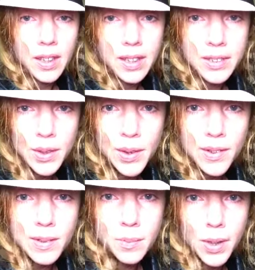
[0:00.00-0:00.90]
and show
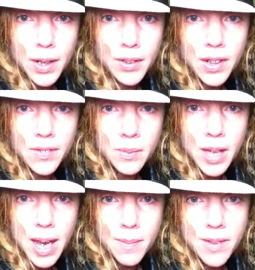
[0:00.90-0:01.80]
you some progress from
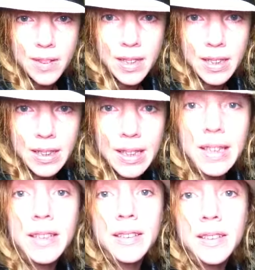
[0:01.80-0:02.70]
capsuling
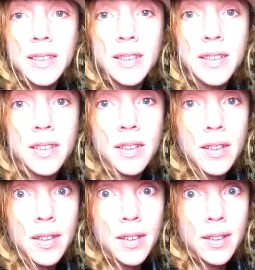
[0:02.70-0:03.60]
and
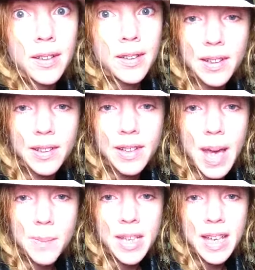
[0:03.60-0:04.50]

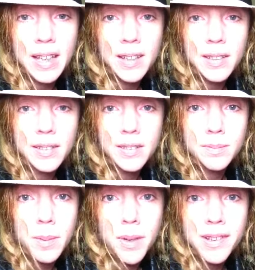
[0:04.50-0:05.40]
happy day.
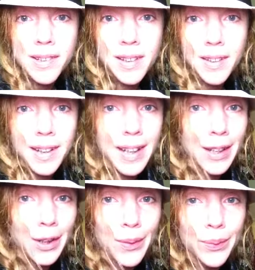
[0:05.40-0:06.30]
My bus is here. I
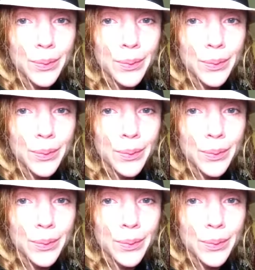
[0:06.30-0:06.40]
gotta go.